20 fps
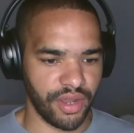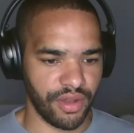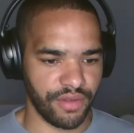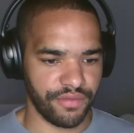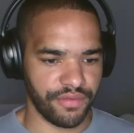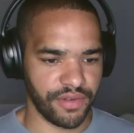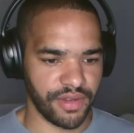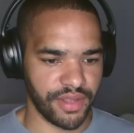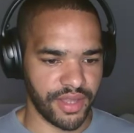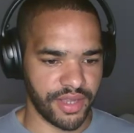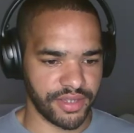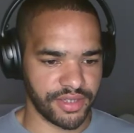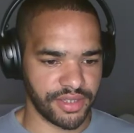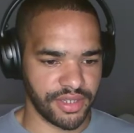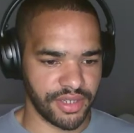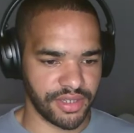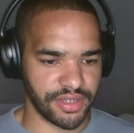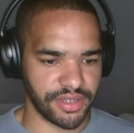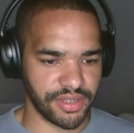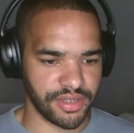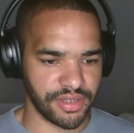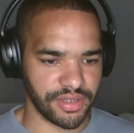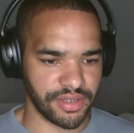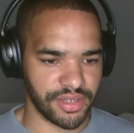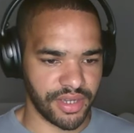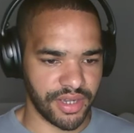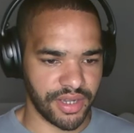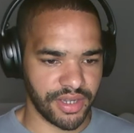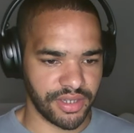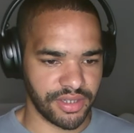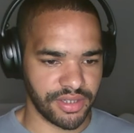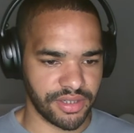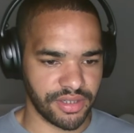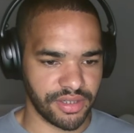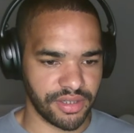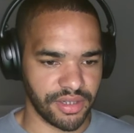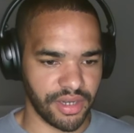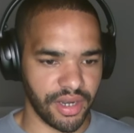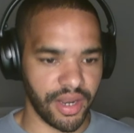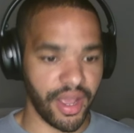Hopefully that sits
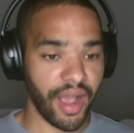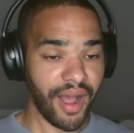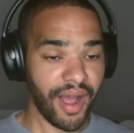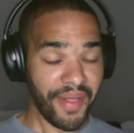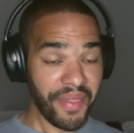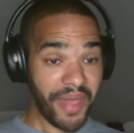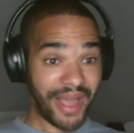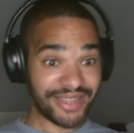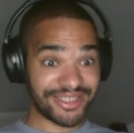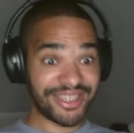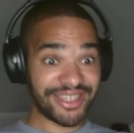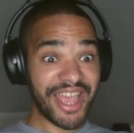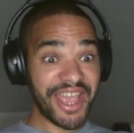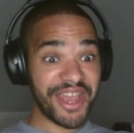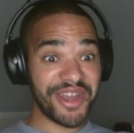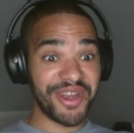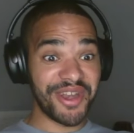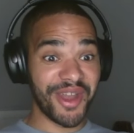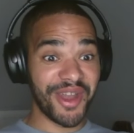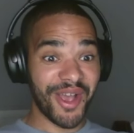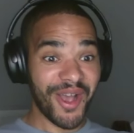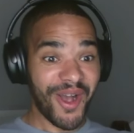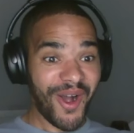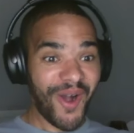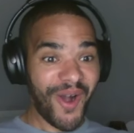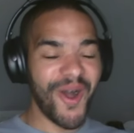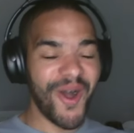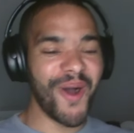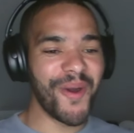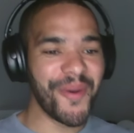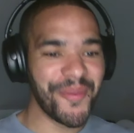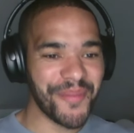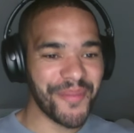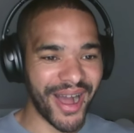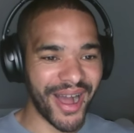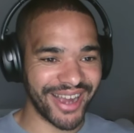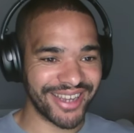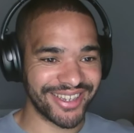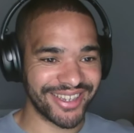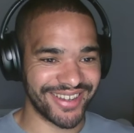nice. And that's in. Oh
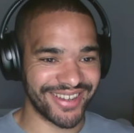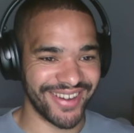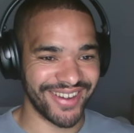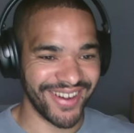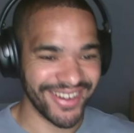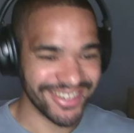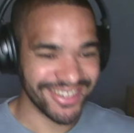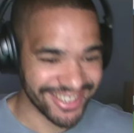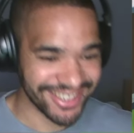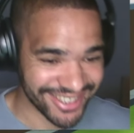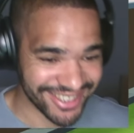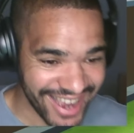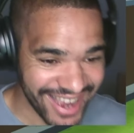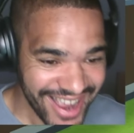my gosh.